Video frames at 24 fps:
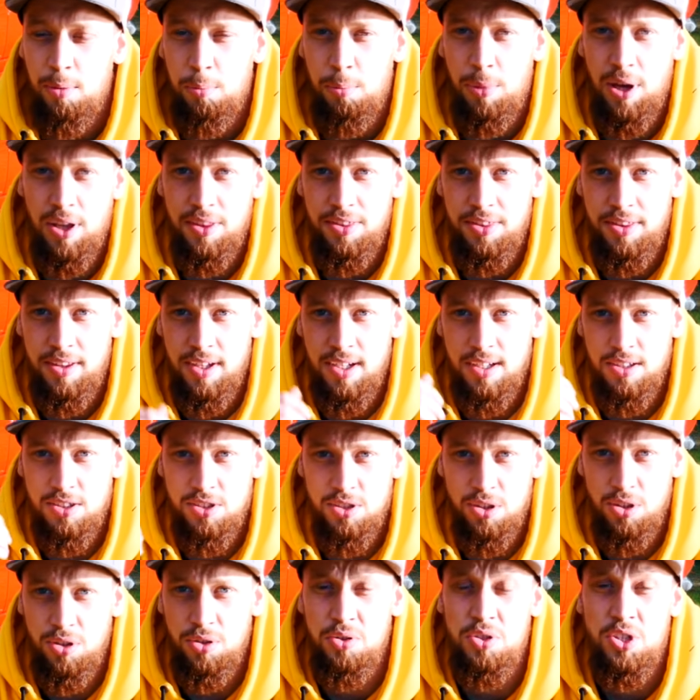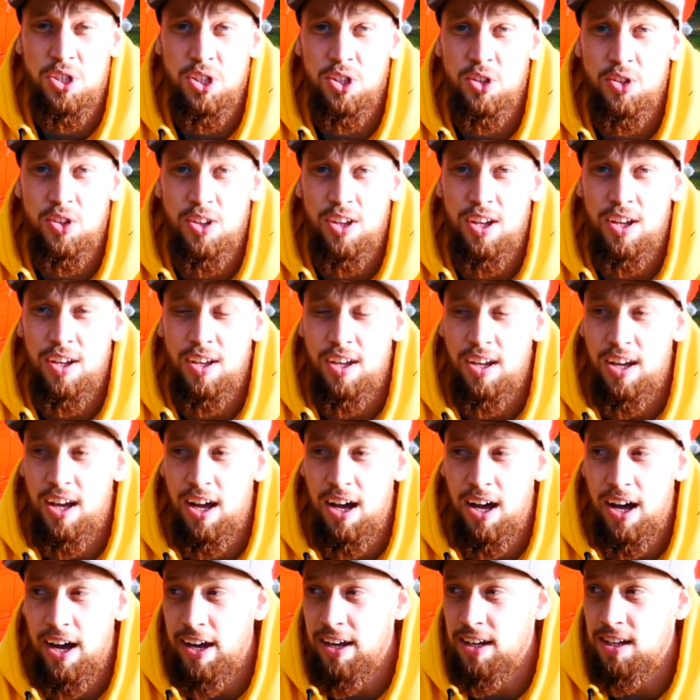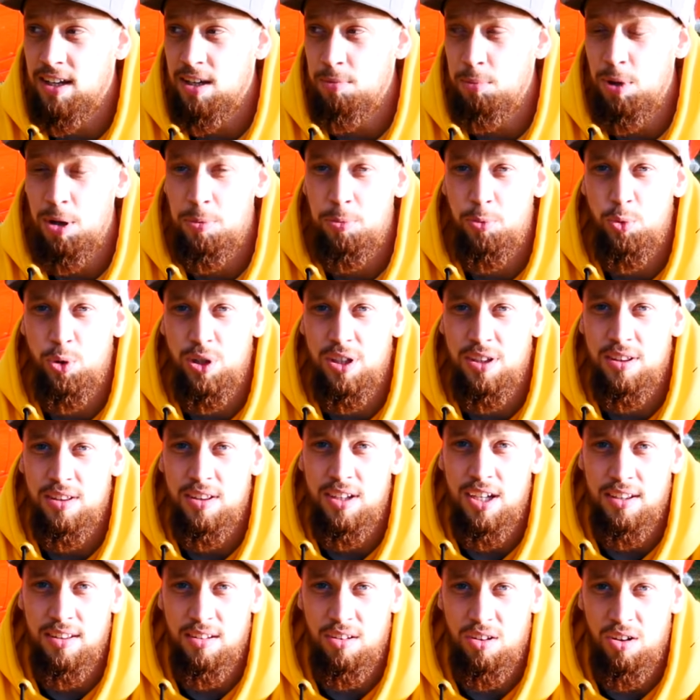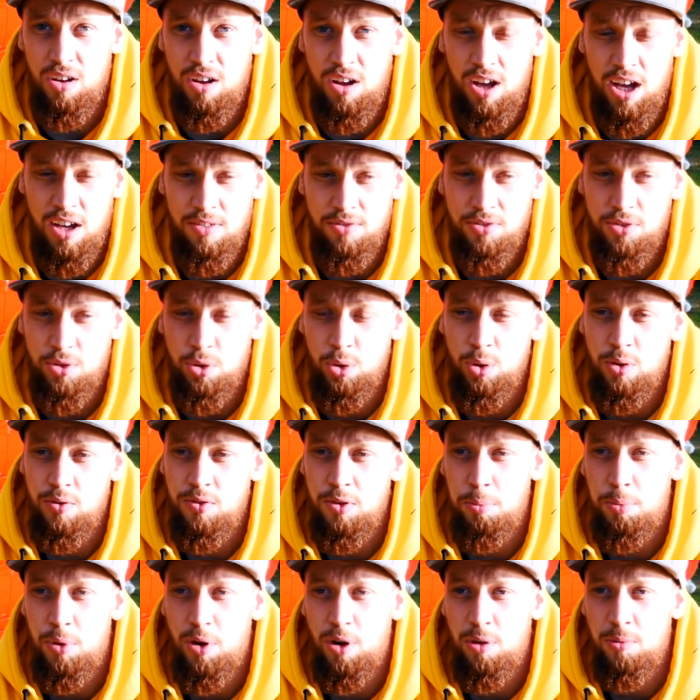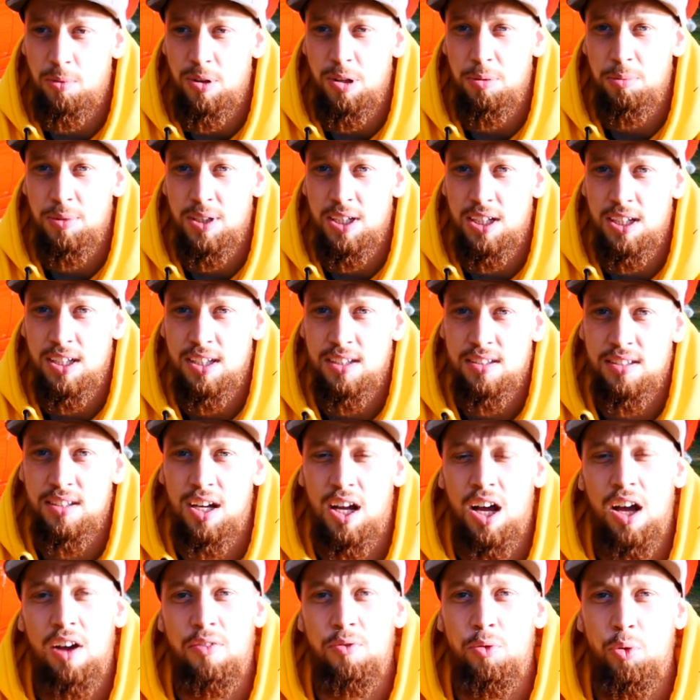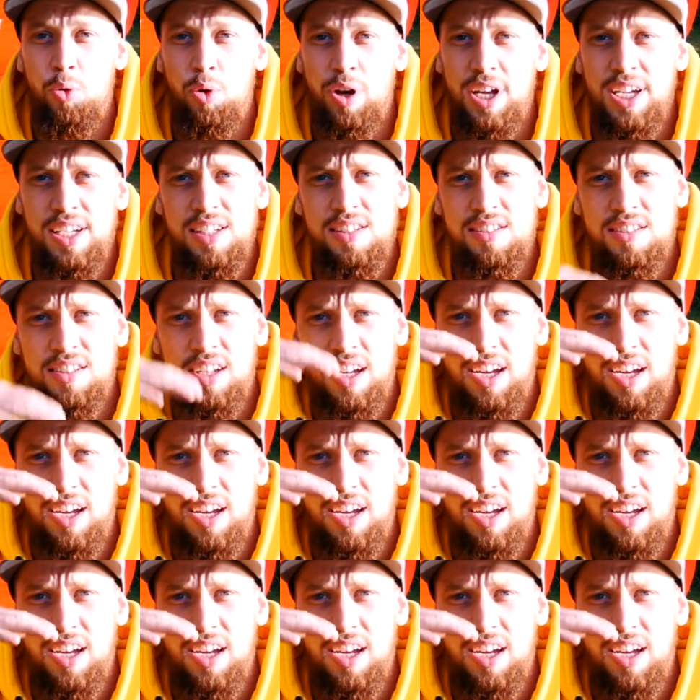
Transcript: but the solution I came up with that have solved the problem is that I have raised the